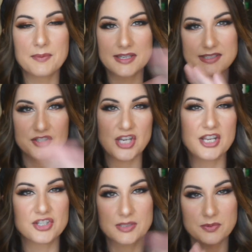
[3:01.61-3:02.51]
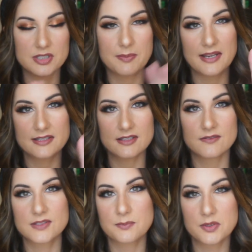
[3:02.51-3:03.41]
because it changes
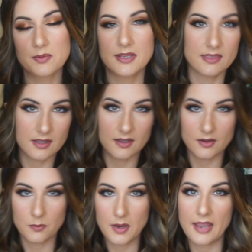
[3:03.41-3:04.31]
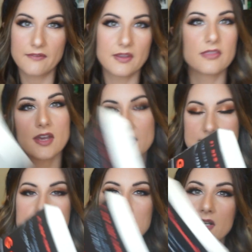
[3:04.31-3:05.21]
perspectives between the wife and the
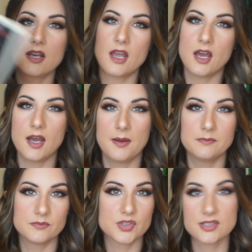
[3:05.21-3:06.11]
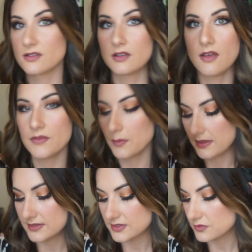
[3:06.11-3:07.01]
husband. Um, just love the way
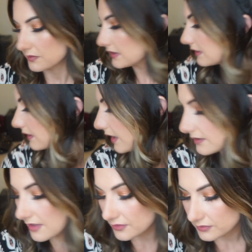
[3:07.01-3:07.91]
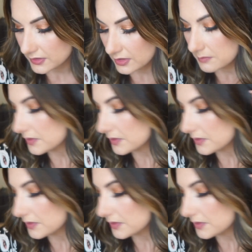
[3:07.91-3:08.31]
this is written. Another really good